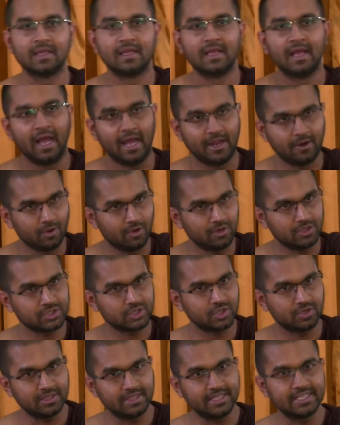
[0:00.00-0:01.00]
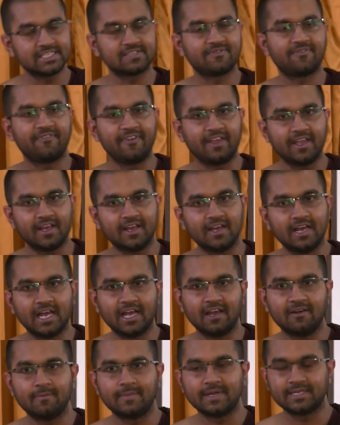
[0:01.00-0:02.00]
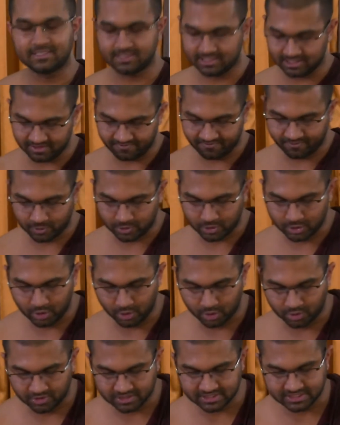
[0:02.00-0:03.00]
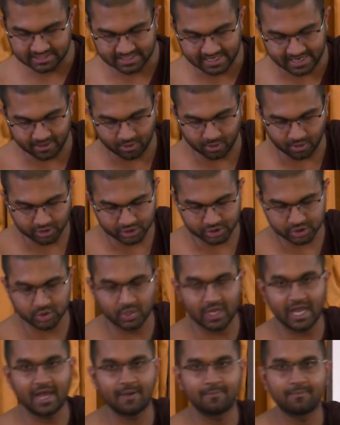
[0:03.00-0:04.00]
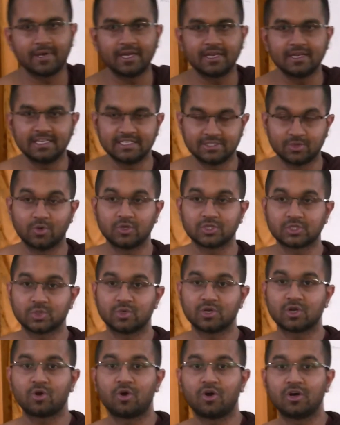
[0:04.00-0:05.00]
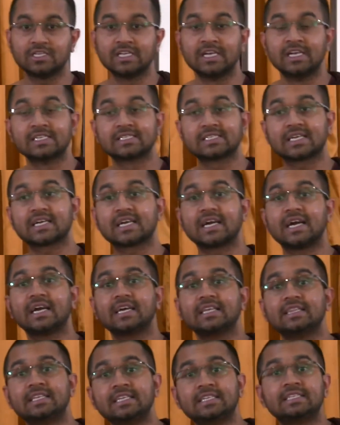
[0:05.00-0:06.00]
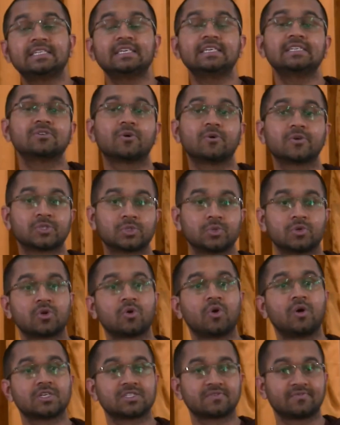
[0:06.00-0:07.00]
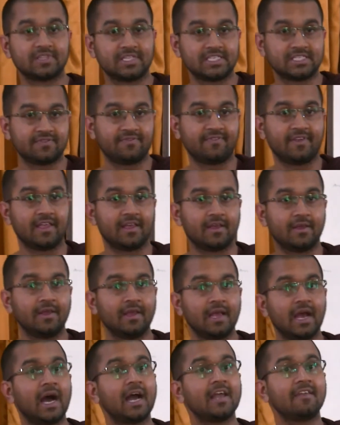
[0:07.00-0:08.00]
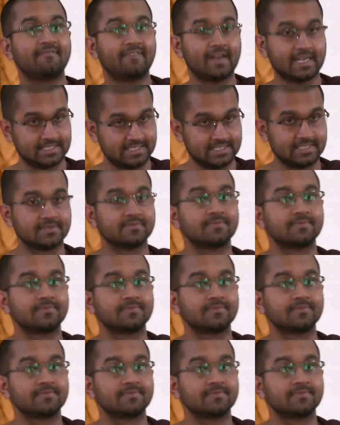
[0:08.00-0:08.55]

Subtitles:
And also this fear I have mentioned in the footnotes can also happen, is also a cause. Sakkaya Ditthi is also a cause for this fear. I factor.